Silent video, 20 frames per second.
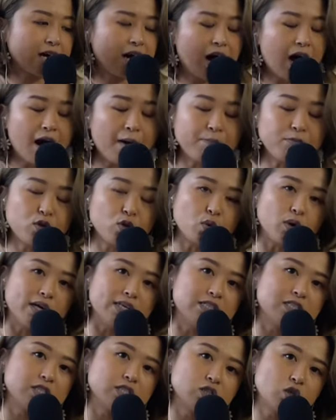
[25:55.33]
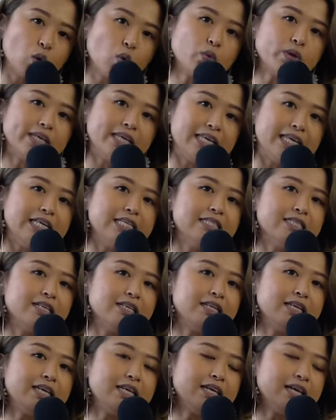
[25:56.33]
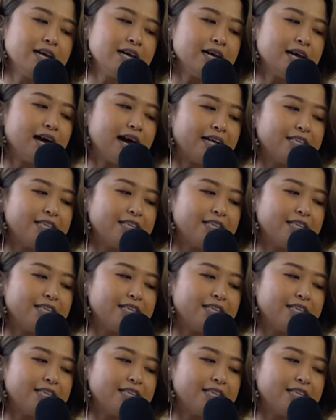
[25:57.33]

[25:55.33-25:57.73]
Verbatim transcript: come to us so easily